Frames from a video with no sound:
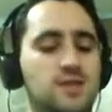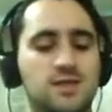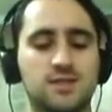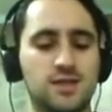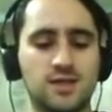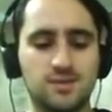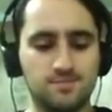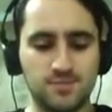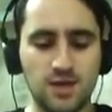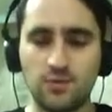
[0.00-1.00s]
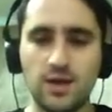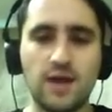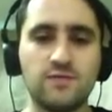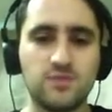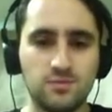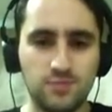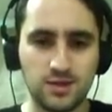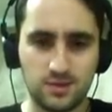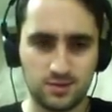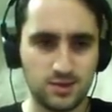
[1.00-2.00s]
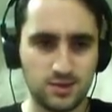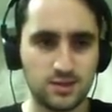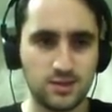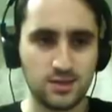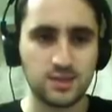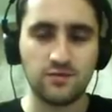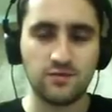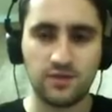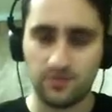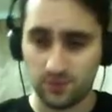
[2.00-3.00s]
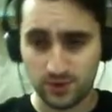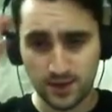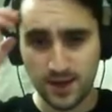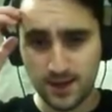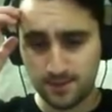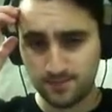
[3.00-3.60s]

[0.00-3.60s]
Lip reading: They said, yeah, we have to beat this Asaf Givon guy.